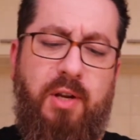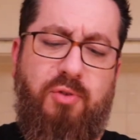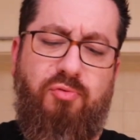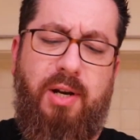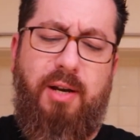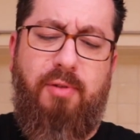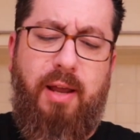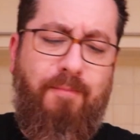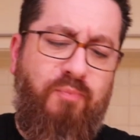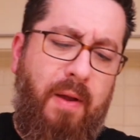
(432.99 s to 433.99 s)
It's really,
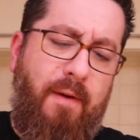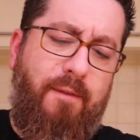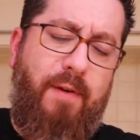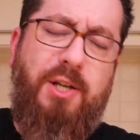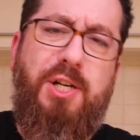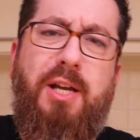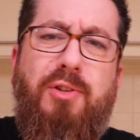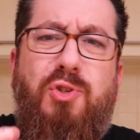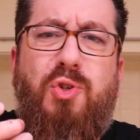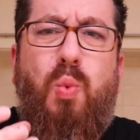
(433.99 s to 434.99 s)
really fudgy
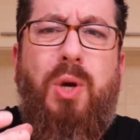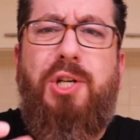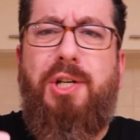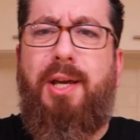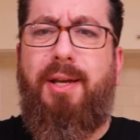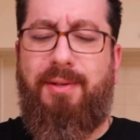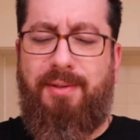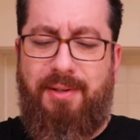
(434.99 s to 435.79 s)
and squishy.